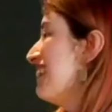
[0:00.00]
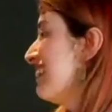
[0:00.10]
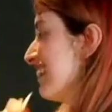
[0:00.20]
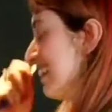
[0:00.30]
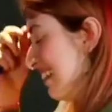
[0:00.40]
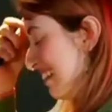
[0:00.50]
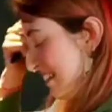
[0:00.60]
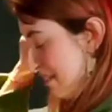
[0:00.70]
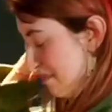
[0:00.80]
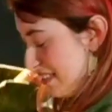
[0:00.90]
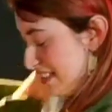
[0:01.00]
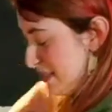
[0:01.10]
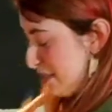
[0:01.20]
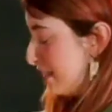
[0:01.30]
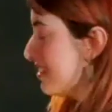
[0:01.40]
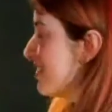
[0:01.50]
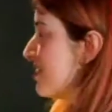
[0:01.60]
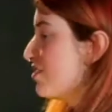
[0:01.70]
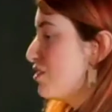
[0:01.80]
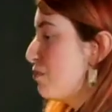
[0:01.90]
Yeah. So let's
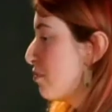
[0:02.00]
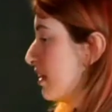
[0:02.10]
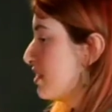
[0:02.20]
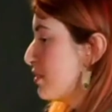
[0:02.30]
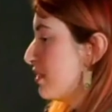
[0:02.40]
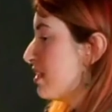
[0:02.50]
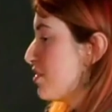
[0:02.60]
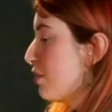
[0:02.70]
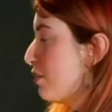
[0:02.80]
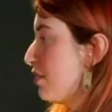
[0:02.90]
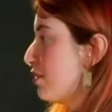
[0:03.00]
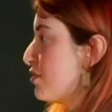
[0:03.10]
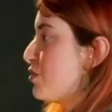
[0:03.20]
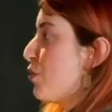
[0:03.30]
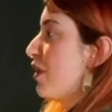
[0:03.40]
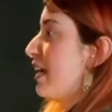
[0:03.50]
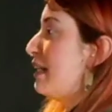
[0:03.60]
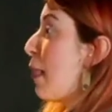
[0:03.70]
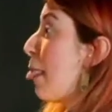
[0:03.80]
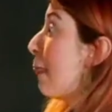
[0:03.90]
jump right into it. Let's start with your story.
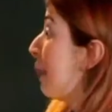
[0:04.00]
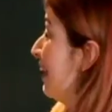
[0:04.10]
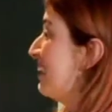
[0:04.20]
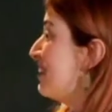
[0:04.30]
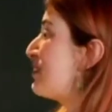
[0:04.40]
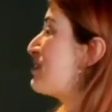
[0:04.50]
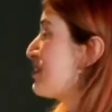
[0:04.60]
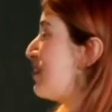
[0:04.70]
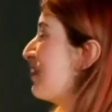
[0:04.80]
Your story.